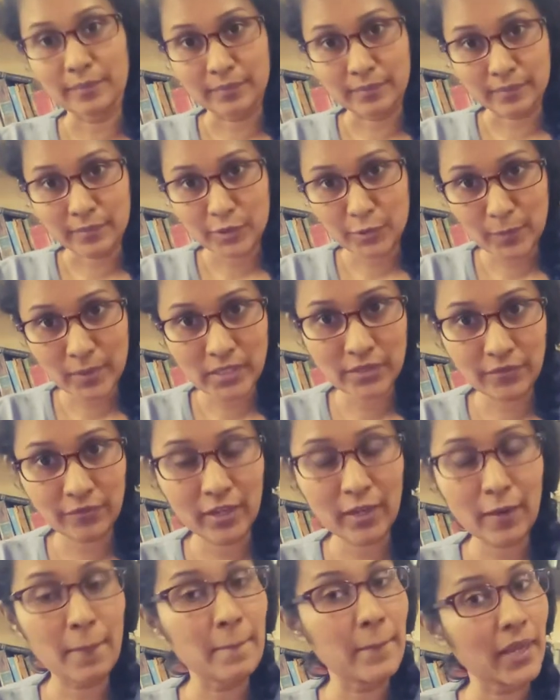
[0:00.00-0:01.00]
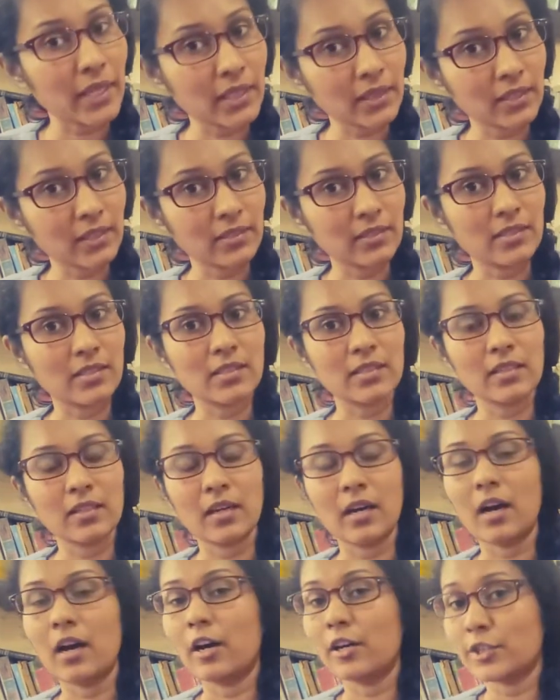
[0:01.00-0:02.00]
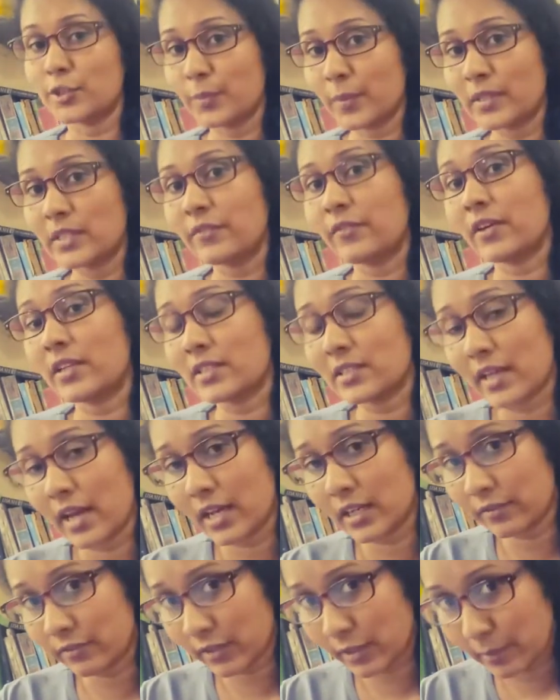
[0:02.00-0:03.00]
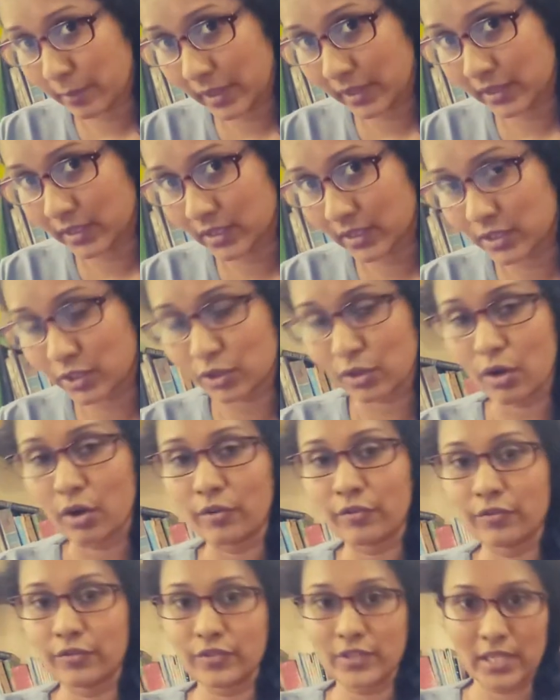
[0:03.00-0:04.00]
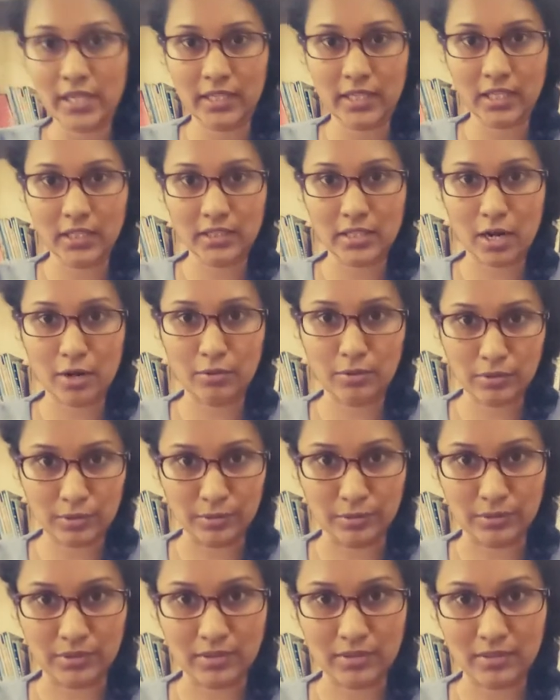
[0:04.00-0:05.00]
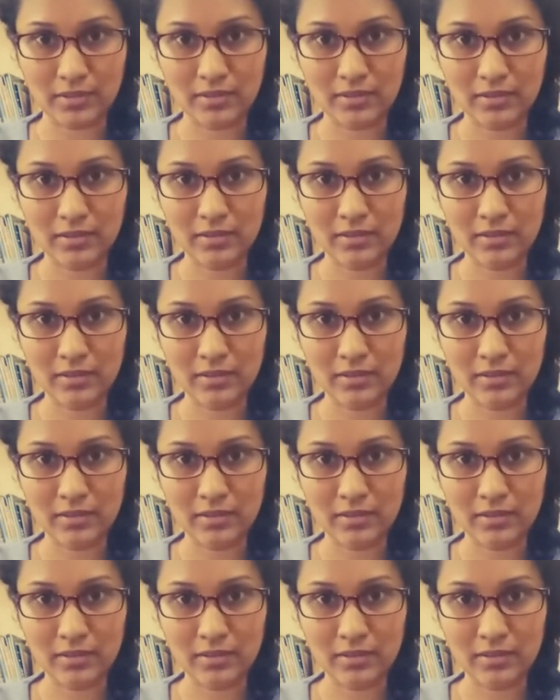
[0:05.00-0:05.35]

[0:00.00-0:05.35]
specific methods, specific scientific methods of taking down notes?